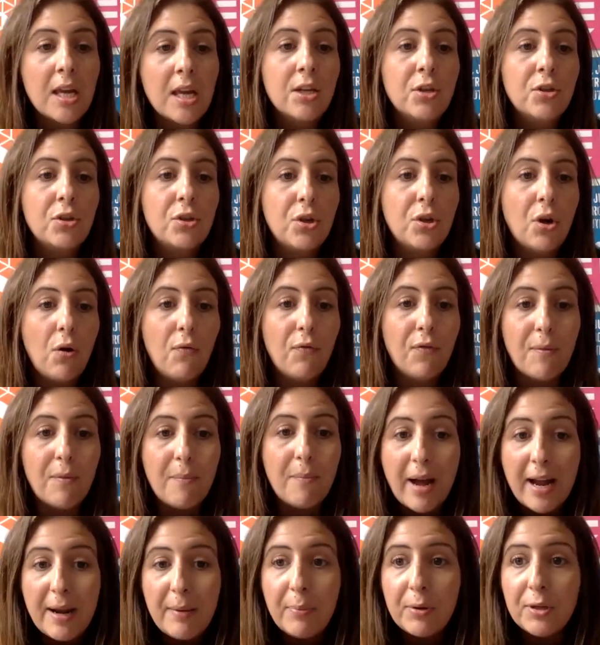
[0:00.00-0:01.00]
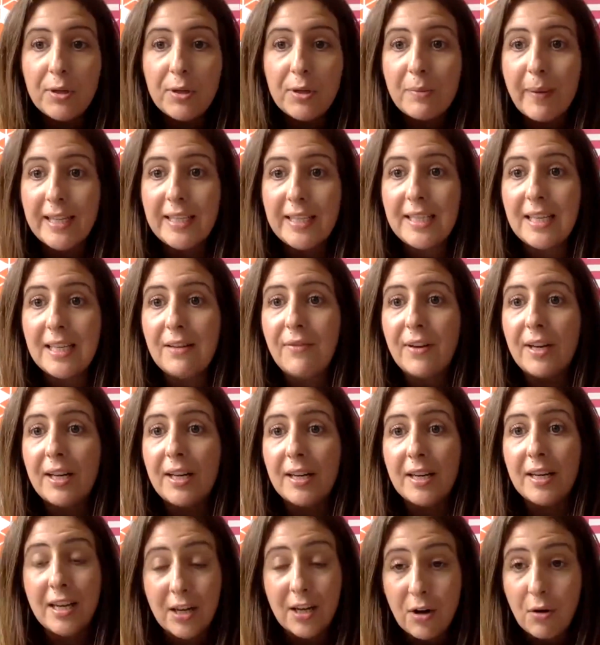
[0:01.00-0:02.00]
So from my perspective
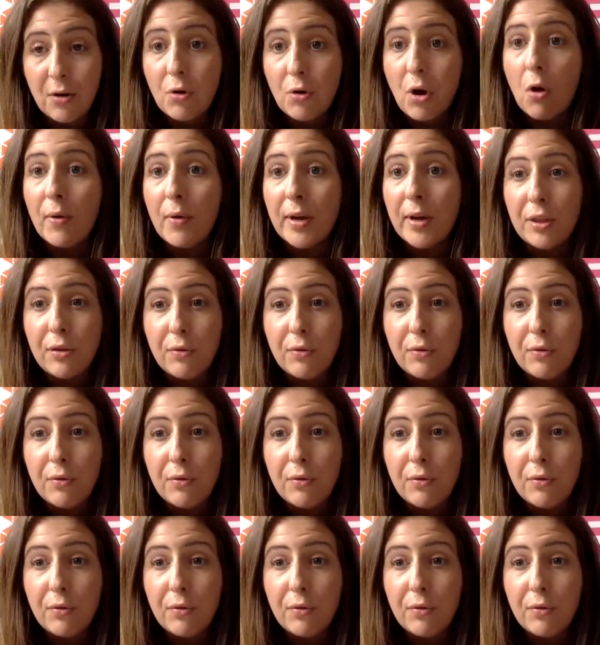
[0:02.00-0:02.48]
and going